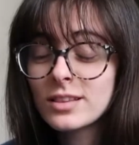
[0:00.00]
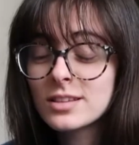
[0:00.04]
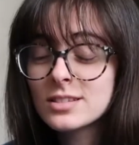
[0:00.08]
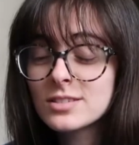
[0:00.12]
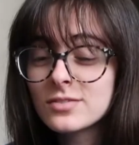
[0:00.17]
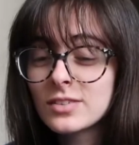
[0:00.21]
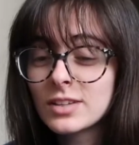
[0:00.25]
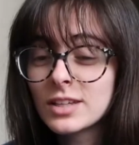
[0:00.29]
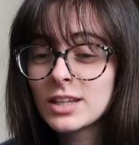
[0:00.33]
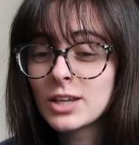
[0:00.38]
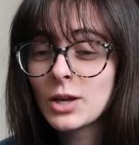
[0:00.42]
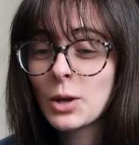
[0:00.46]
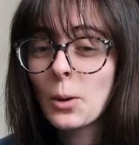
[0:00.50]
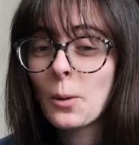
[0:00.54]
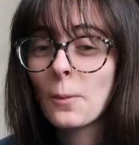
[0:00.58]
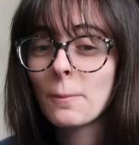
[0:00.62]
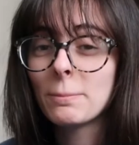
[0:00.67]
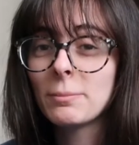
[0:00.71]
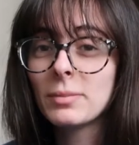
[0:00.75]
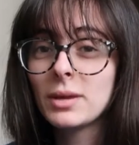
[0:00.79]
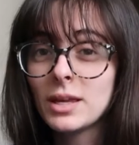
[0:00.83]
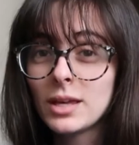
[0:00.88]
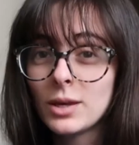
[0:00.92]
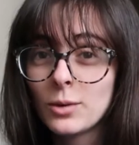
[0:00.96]
this video,
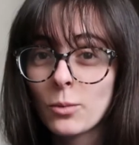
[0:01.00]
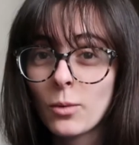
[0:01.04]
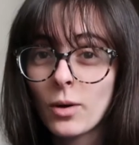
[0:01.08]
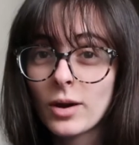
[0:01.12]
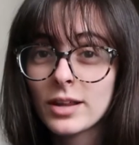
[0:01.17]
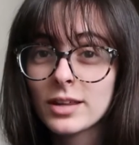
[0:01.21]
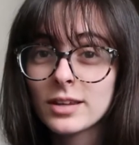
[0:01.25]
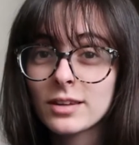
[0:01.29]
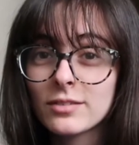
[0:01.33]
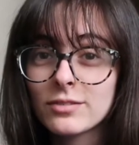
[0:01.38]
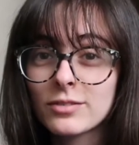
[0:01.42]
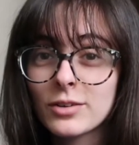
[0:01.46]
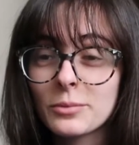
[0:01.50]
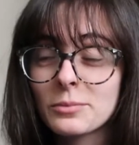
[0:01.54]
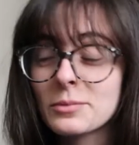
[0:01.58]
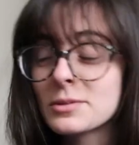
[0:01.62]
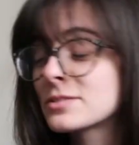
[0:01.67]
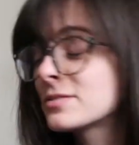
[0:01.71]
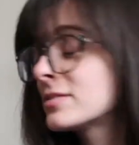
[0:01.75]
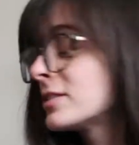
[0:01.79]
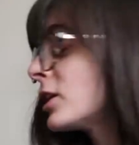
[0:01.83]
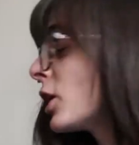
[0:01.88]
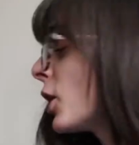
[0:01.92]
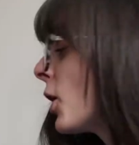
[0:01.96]
me wanting to film
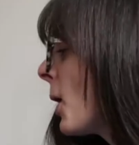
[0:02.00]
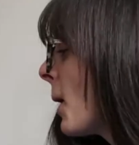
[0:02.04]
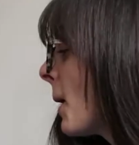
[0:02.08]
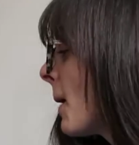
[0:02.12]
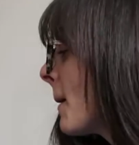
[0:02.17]
this video,